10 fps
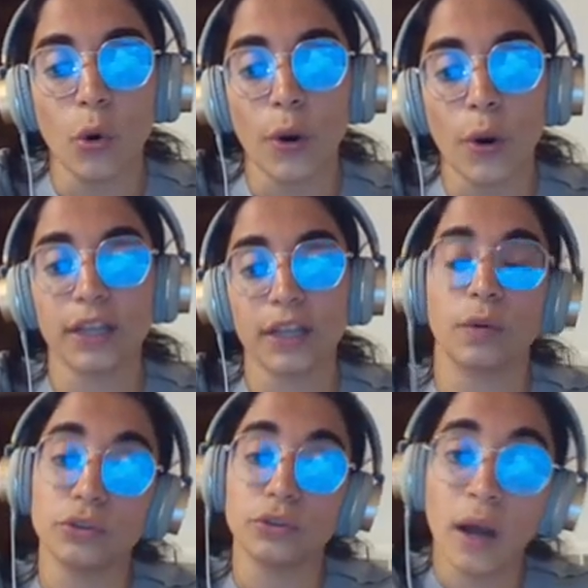or
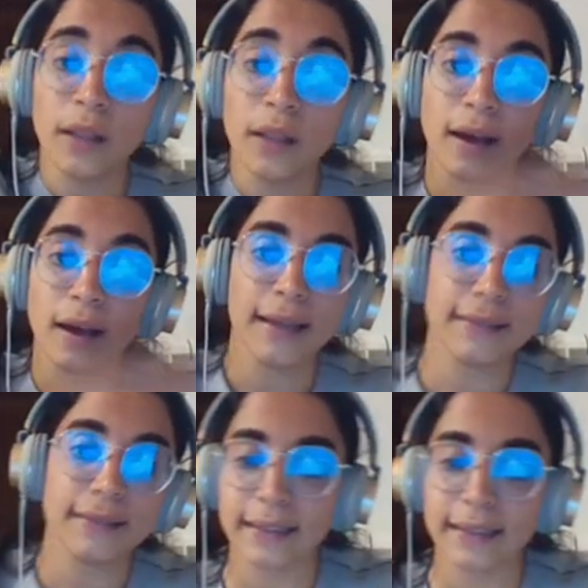equal to 1, the
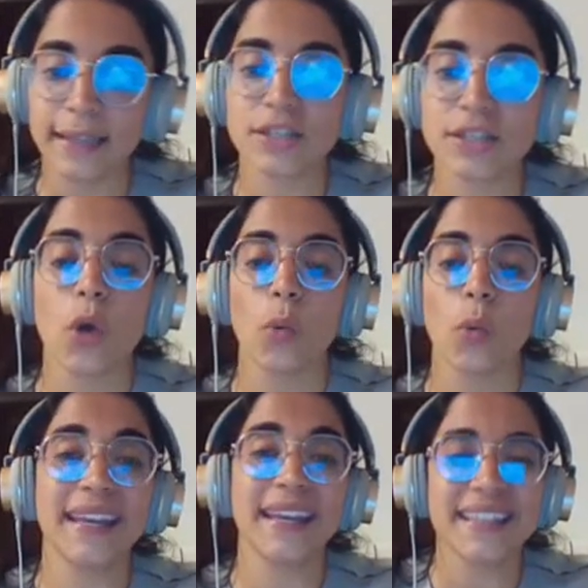ideal case
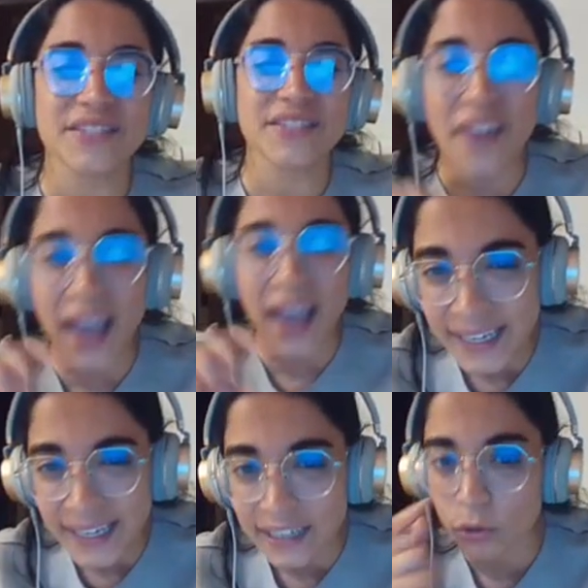when it is
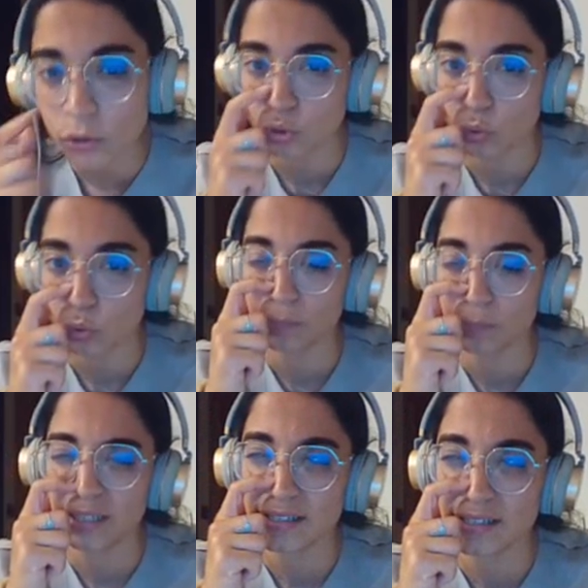very close to
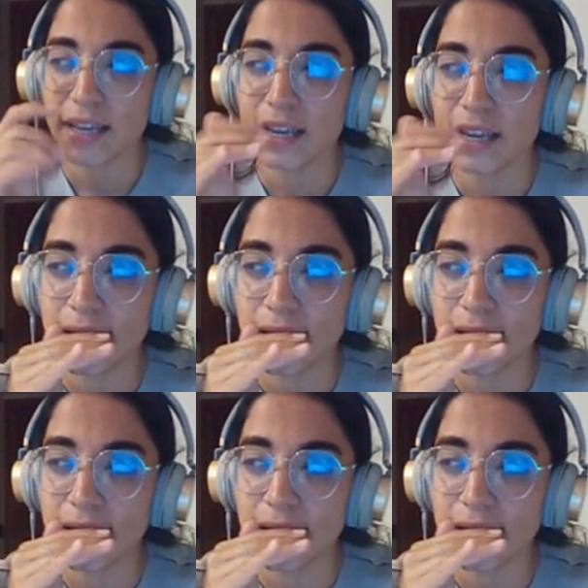1, because